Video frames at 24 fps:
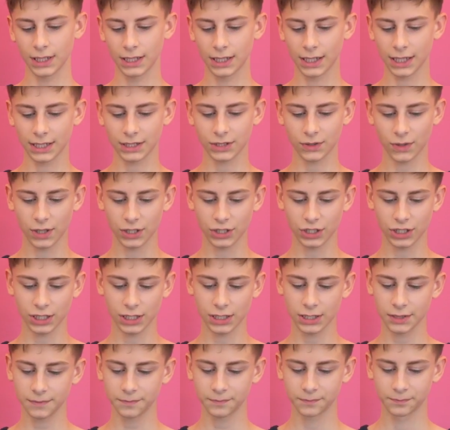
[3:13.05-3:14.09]
Next
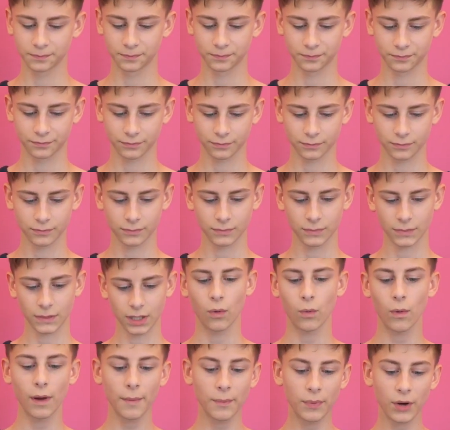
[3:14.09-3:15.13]
question.
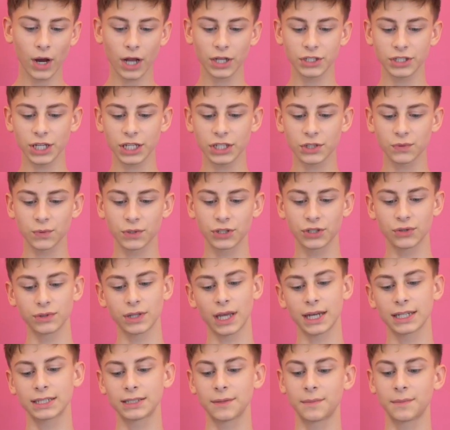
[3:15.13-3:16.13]
What projects would you like